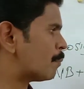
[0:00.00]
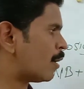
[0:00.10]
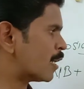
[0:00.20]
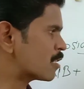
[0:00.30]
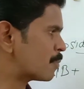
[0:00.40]

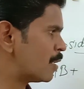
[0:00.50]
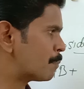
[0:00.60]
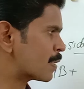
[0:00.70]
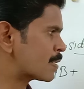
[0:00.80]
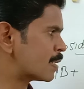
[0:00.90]
phosphate
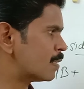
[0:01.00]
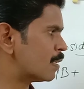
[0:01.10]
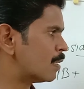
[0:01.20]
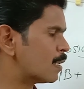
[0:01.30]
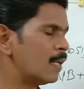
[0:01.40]
present
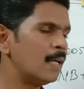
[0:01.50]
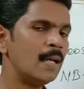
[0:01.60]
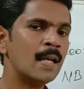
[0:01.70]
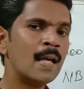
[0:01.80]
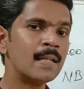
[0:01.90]
in
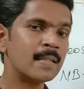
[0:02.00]
the